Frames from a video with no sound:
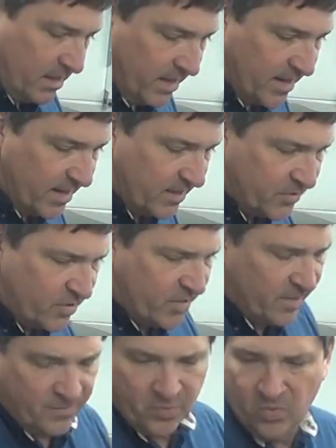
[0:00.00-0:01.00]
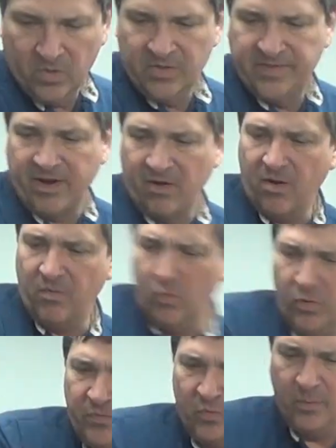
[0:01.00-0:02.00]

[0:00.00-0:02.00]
Yeah, circuit boards that aren't worth